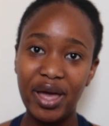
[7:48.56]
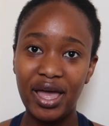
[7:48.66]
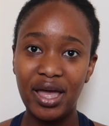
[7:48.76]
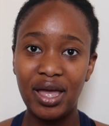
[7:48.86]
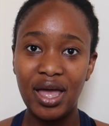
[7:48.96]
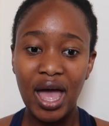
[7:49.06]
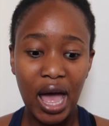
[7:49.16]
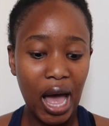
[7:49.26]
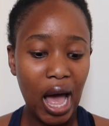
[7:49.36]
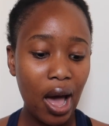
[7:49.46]
by
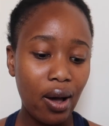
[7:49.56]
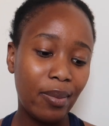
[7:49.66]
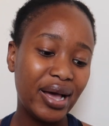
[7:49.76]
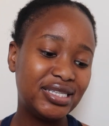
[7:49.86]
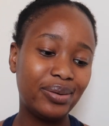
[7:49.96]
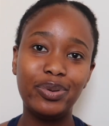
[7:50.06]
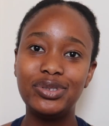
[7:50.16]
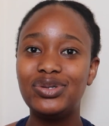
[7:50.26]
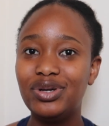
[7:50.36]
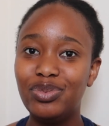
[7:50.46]
how am i
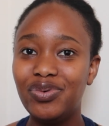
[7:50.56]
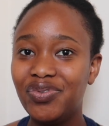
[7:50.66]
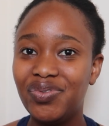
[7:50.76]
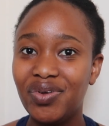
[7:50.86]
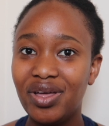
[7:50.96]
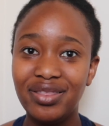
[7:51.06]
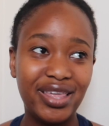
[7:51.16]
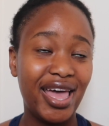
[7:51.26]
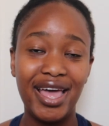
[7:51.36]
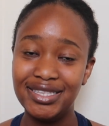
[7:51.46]
supposed to remove
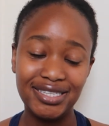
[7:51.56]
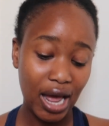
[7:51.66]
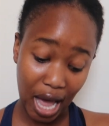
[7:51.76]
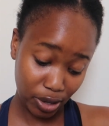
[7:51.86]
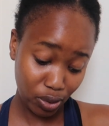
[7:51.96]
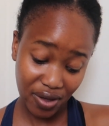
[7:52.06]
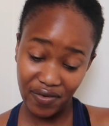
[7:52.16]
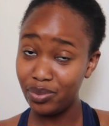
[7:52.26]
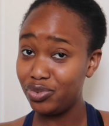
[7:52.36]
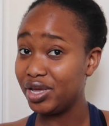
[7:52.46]
the heads now i don't know if
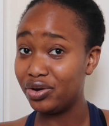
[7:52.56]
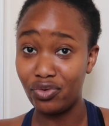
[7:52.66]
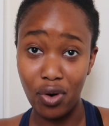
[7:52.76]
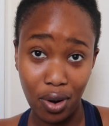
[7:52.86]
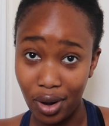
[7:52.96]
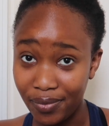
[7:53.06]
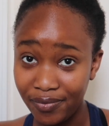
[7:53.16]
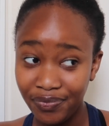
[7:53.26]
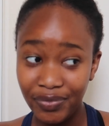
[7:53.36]
i'm doing it wrong